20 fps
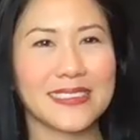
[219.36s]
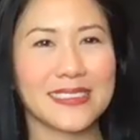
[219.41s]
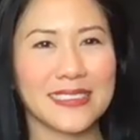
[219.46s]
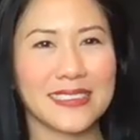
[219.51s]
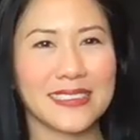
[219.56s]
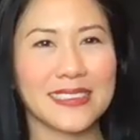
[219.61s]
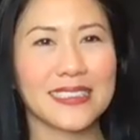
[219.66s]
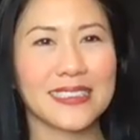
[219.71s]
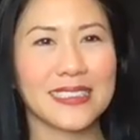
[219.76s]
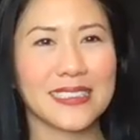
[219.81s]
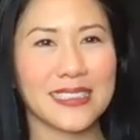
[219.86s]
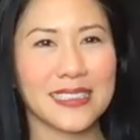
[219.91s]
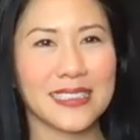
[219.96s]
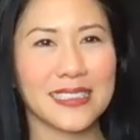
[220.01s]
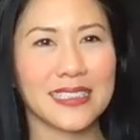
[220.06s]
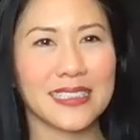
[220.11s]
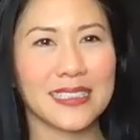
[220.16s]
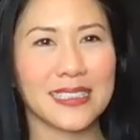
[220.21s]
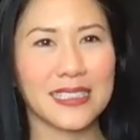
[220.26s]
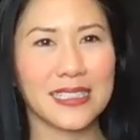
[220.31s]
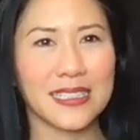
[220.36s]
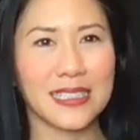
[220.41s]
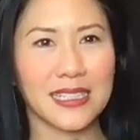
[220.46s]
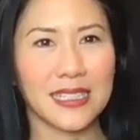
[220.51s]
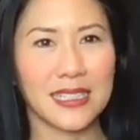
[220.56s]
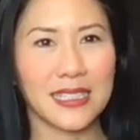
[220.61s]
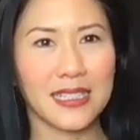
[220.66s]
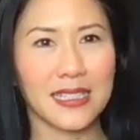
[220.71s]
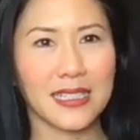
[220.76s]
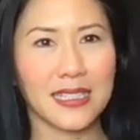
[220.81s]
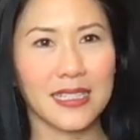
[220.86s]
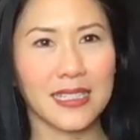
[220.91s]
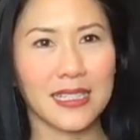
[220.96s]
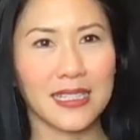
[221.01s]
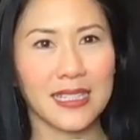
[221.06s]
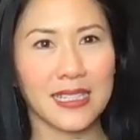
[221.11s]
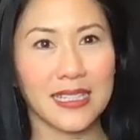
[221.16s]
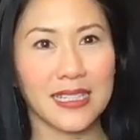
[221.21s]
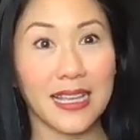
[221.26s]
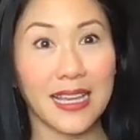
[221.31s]

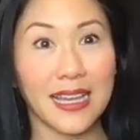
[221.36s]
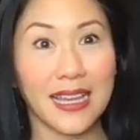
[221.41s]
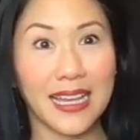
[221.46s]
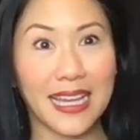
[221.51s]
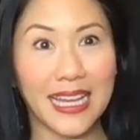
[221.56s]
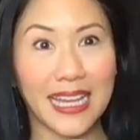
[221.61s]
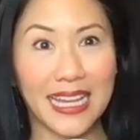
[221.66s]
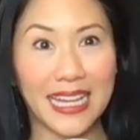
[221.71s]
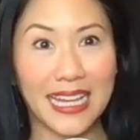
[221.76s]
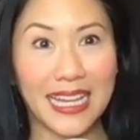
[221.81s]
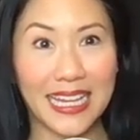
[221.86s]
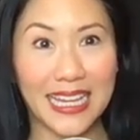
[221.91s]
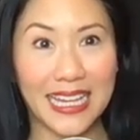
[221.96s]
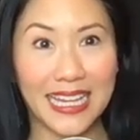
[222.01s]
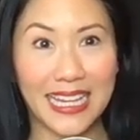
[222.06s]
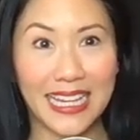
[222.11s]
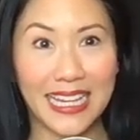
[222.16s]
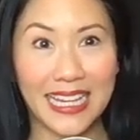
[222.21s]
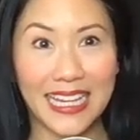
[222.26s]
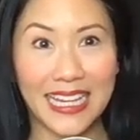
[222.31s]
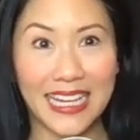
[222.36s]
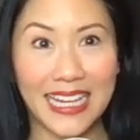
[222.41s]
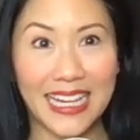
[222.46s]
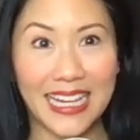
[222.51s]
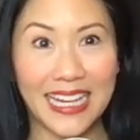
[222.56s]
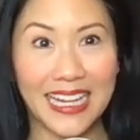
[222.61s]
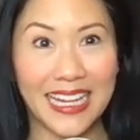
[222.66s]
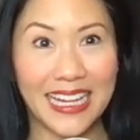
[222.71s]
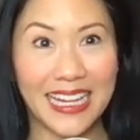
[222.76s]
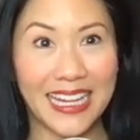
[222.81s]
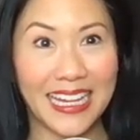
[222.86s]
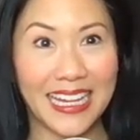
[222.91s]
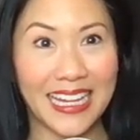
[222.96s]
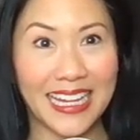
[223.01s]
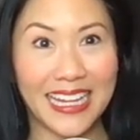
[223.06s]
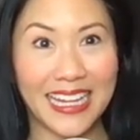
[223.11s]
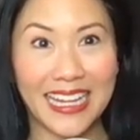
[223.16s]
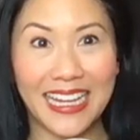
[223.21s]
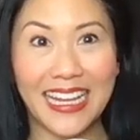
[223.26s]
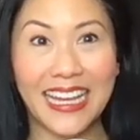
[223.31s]

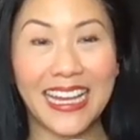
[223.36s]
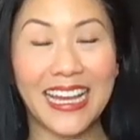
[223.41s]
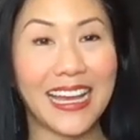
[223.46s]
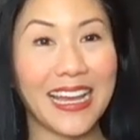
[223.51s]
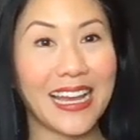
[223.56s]
(silent)